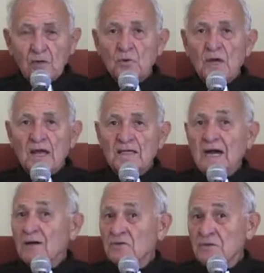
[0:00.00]
who had
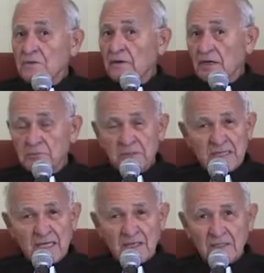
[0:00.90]
houses of
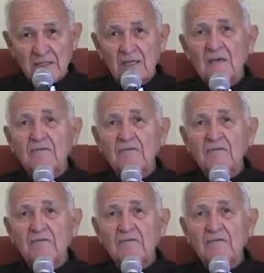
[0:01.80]
hospitality,